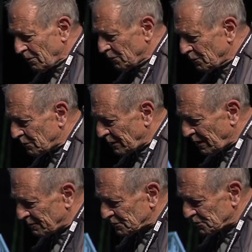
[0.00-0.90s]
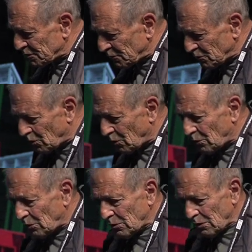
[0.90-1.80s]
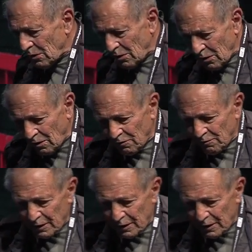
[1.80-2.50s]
we would have a civil war of